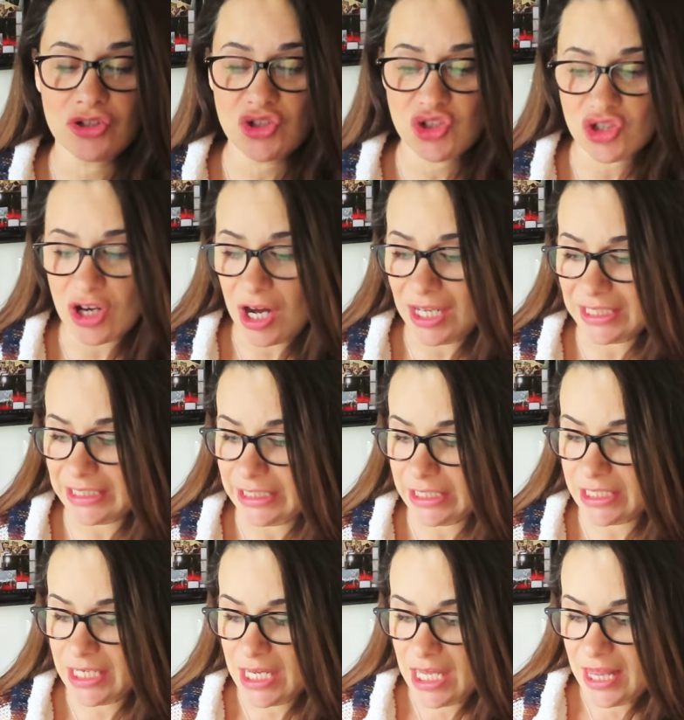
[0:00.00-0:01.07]

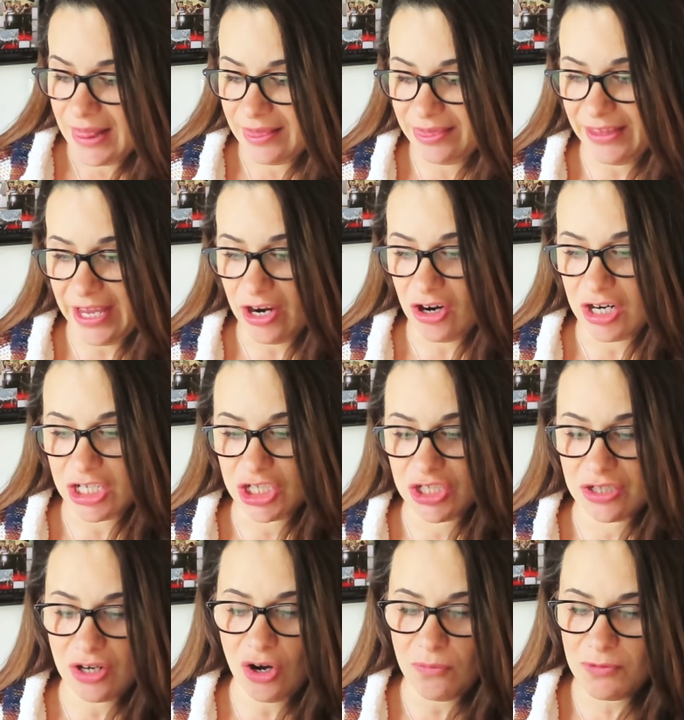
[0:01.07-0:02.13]
solid. They are
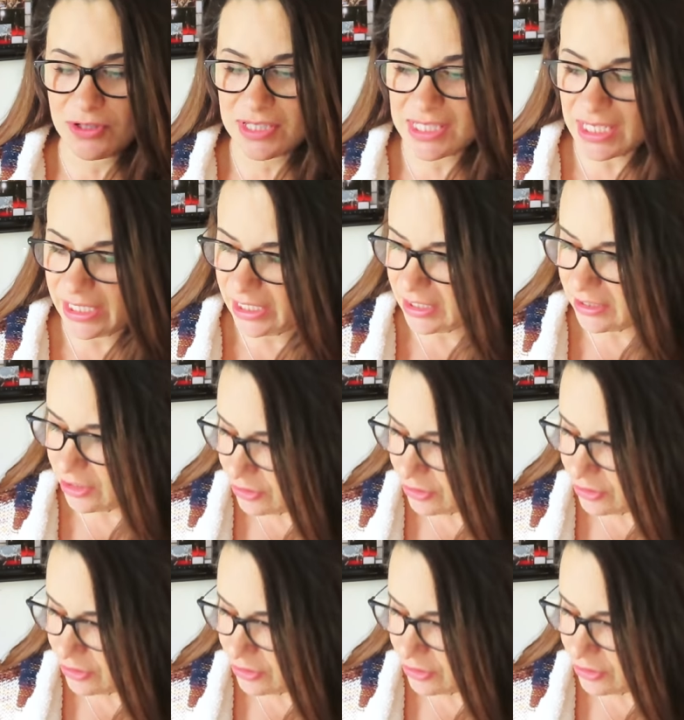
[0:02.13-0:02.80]
almost like,